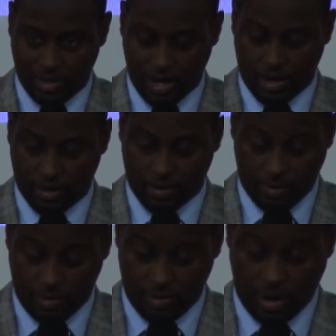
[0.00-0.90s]

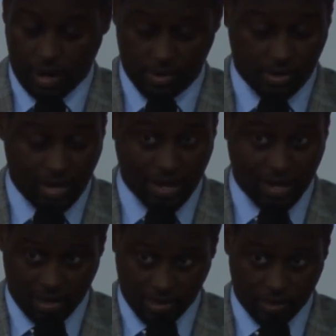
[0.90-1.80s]
and it's
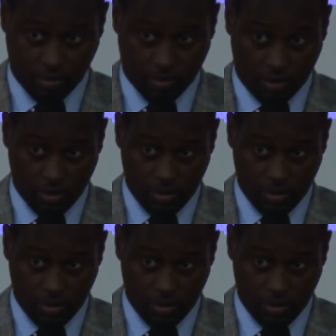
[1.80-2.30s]
unacceptable.